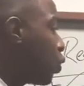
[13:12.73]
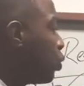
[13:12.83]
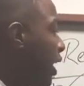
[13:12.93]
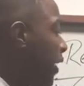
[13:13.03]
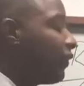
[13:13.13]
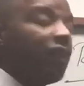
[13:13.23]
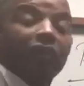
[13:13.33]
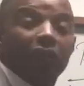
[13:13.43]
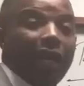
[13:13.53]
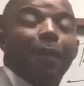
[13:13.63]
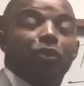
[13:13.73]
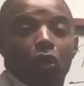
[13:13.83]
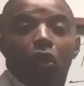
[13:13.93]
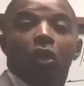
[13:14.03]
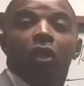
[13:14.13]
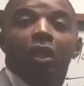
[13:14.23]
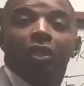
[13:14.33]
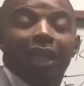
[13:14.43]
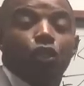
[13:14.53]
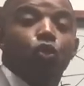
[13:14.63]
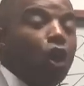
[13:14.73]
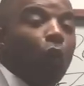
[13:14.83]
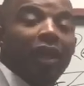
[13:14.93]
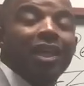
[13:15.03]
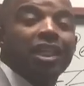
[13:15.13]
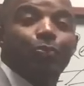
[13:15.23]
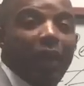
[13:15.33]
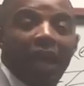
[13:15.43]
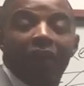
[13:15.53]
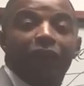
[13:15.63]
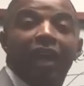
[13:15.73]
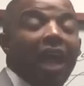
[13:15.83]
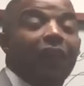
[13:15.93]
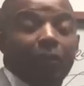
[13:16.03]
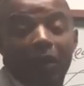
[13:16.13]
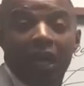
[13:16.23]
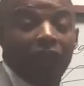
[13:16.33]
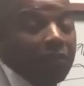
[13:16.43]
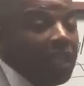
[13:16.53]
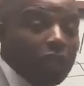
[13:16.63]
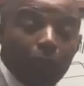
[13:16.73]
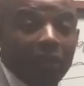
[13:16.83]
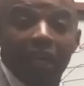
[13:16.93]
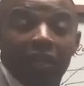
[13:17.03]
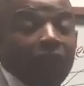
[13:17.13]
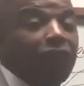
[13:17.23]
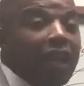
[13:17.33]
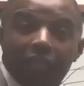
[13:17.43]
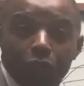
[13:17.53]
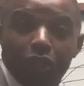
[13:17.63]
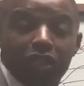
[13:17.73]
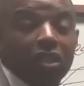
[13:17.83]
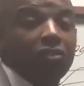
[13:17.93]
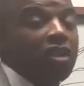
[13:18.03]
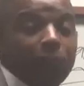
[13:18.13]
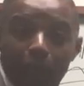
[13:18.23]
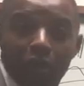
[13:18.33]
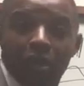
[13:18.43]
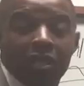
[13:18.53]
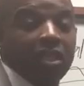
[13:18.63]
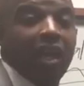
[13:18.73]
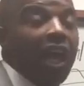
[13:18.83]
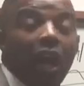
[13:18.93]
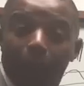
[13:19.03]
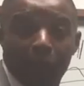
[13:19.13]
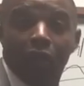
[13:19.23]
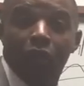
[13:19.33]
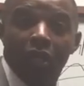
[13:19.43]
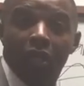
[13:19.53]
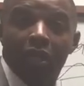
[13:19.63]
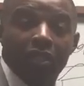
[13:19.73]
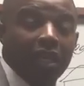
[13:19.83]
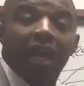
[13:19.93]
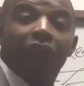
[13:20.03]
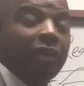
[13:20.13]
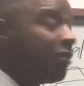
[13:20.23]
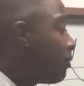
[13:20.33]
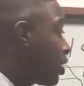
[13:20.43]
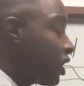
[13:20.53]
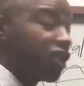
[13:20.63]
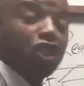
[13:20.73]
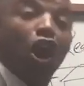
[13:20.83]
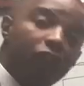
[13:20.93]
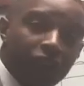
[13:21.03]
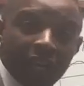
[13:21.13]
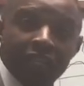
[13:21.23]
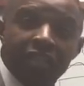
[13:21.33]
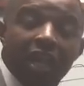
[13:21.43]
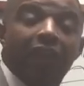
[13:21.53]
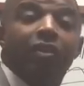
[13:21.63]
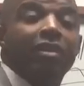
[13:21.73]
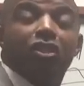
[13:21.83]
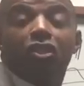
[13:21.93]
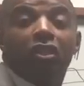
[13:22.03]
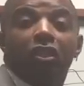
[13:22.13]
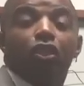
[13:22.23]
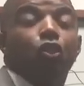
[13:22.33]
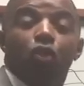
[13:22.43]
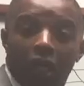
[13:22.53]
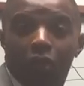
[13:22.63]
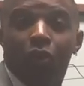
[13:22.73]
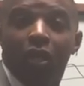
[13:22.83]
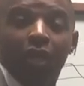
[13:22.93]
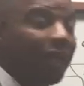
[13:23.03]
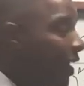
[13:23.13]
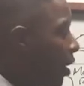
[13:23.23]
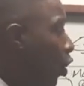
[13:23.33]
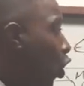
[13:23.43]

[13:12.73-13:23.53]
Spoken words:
through life living a rap song that you know ends bad for everybody, from Nino Brown to Frank Lucas to Rich Porter to Alpo to Scarface to every major drug dealer you know. It